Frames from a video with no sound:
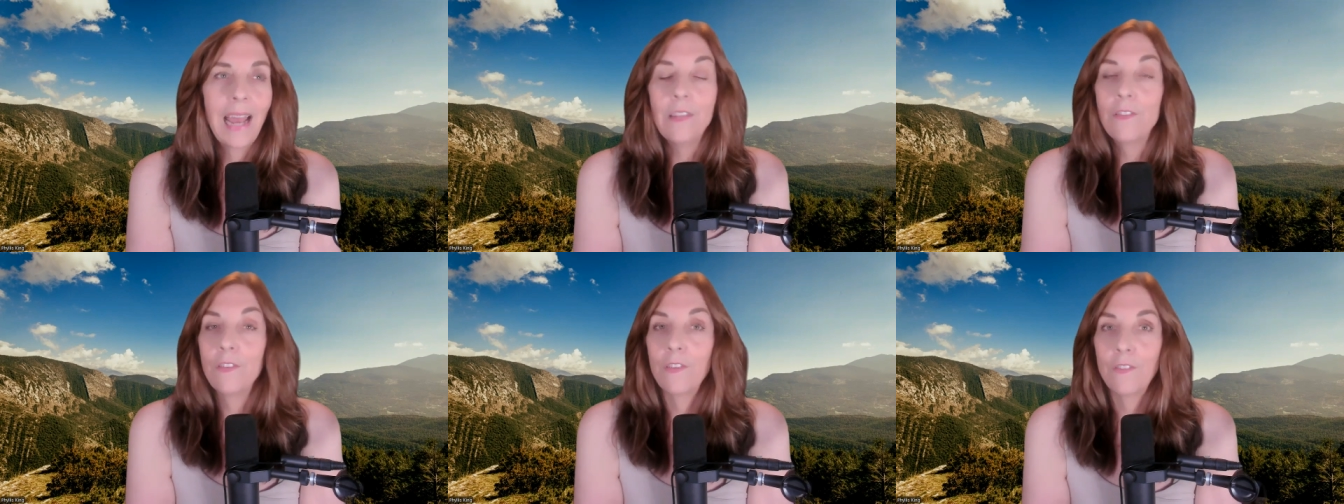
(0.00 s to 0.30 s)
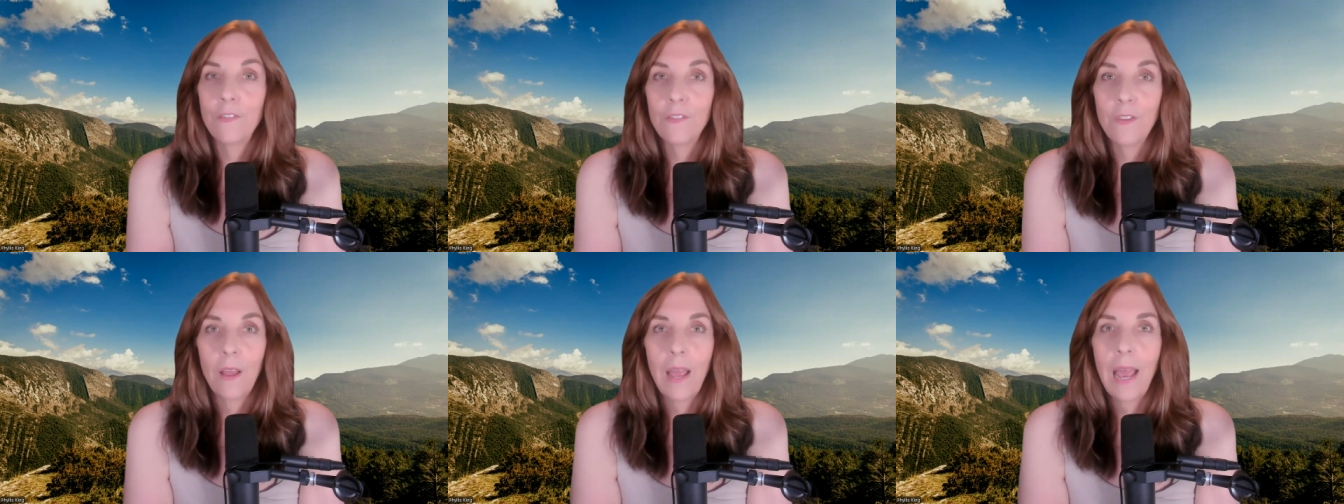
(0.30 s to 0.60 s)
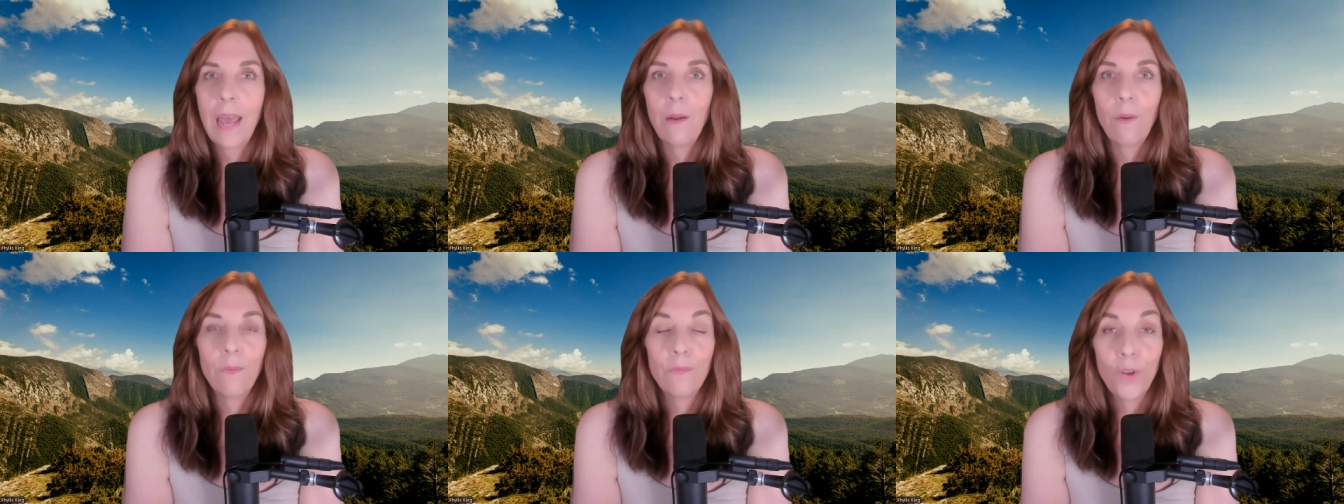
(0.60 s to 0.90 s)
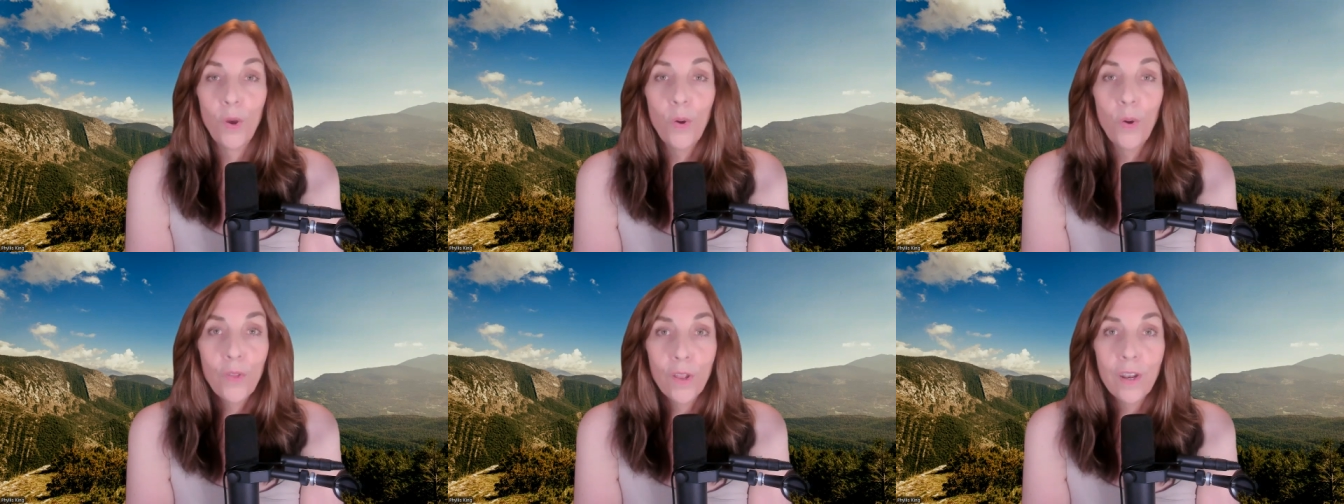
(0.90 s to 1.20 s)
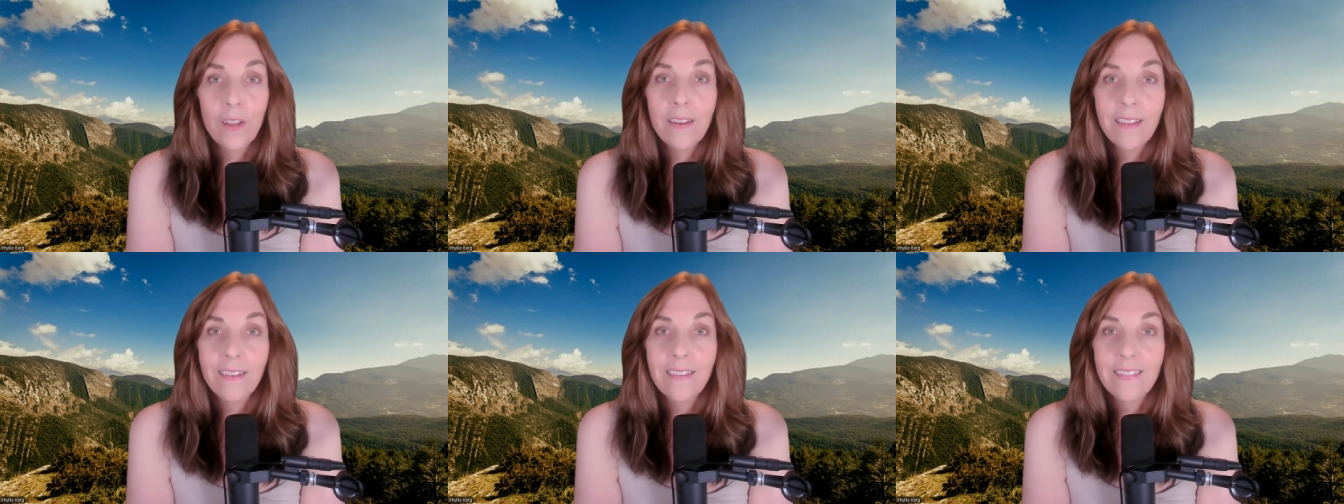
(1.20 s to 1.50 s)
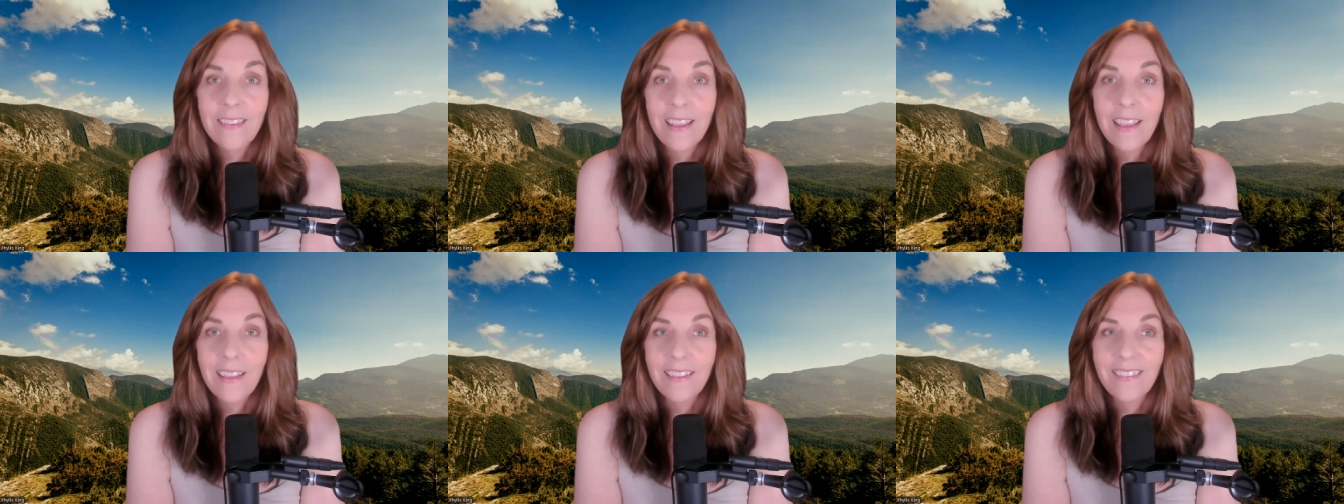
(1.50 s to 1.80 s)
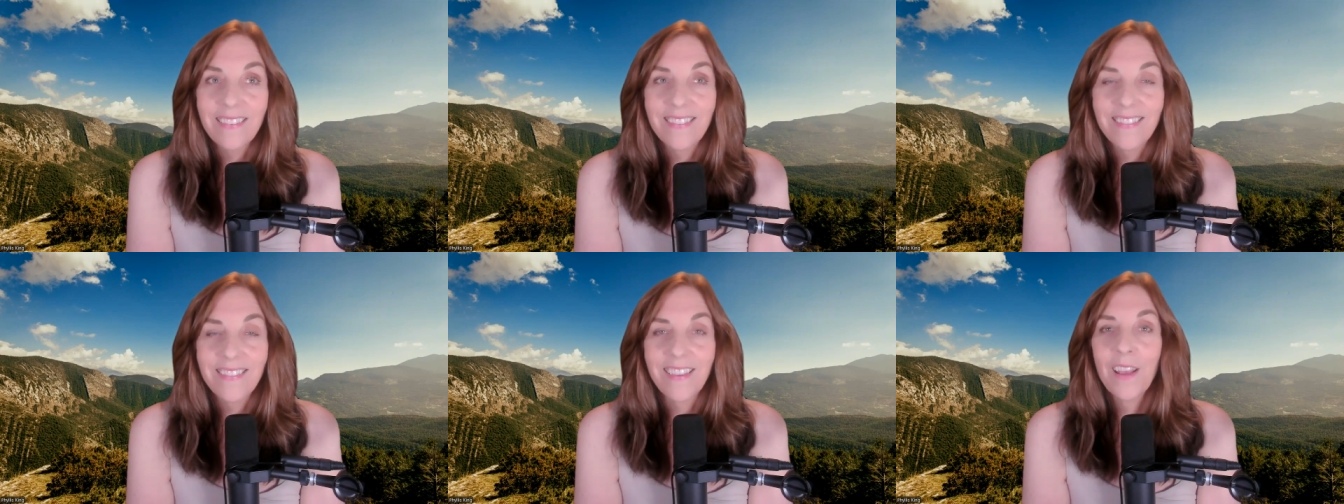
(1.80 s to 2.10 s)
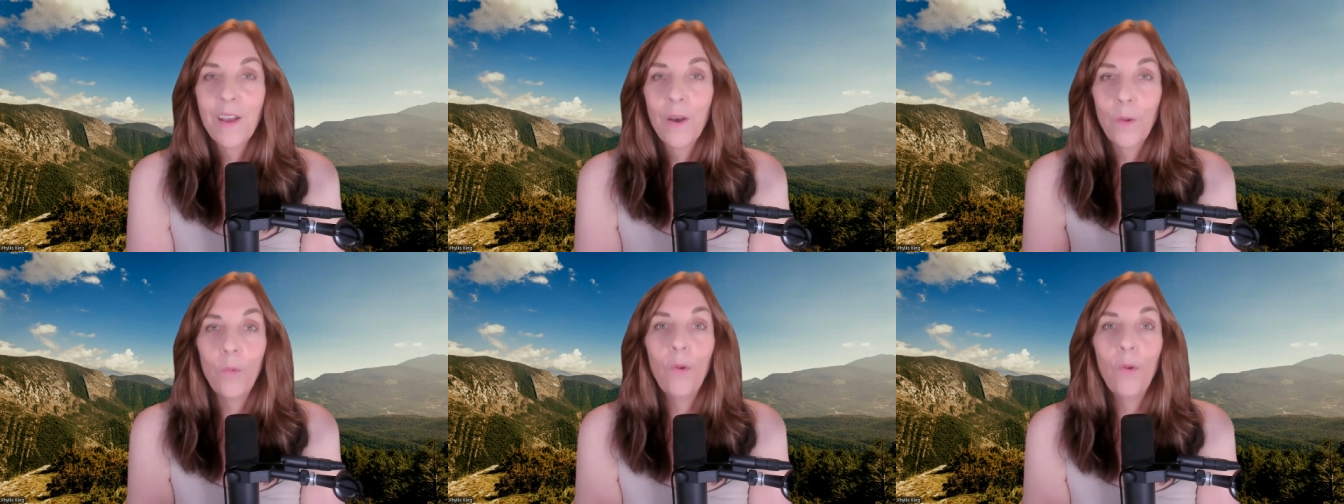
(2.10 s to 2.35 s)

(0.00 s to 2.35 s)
I just I don't know that it exists.